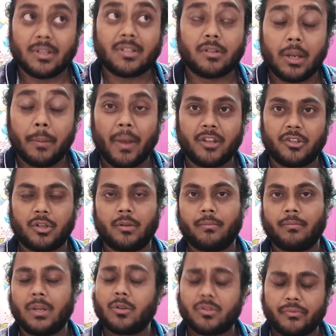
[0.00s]
Just imagine,
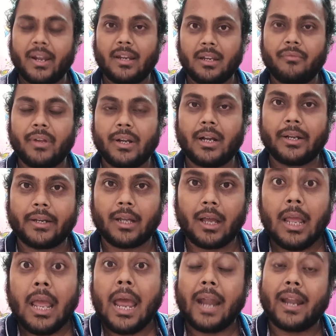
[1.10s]
that was very difficult
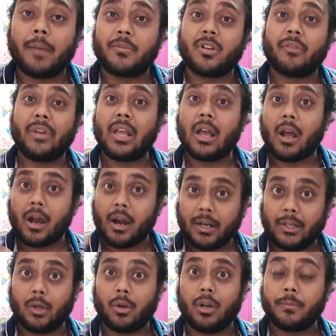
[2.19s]
now. And after a very
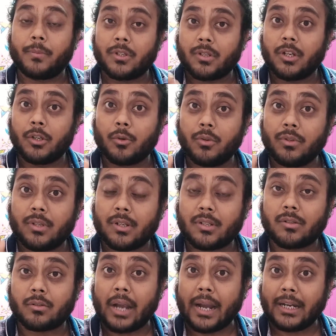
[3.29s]
hard toil, a person could
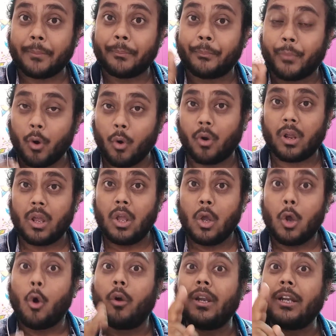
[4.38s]
just write a book,
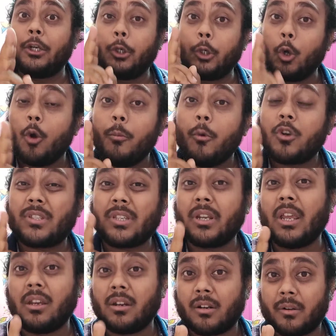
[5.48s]
only 2 books in
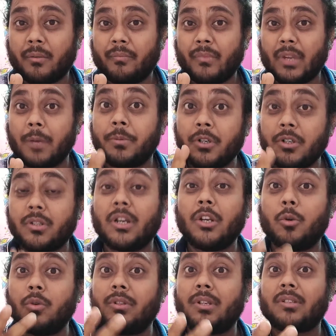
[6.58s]
a year. A person
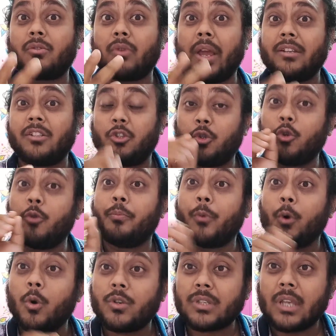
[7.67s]
could just write 2
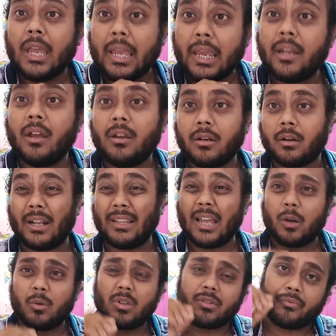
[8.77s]
books in a year, and
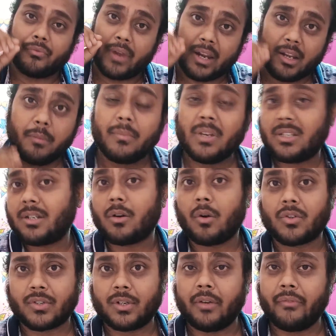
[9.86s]
that was very much
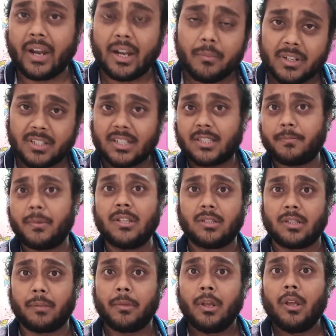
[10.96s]
costly, very much
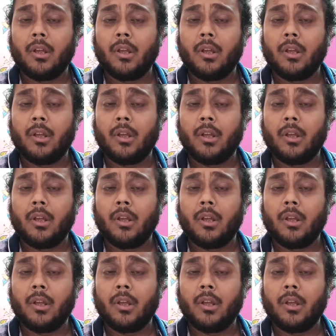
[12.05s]
expensive.